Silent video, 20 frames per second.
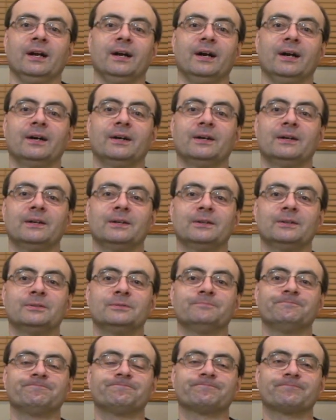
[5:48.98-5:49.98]

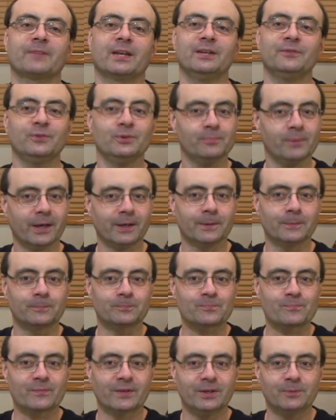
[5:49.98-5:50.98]
And if you met him,
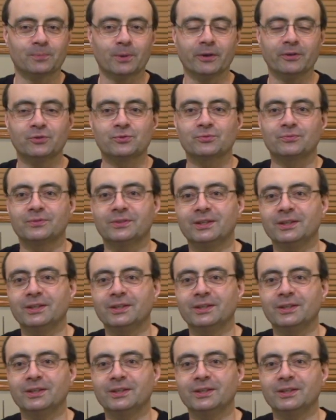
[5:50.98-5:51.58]
he'd probably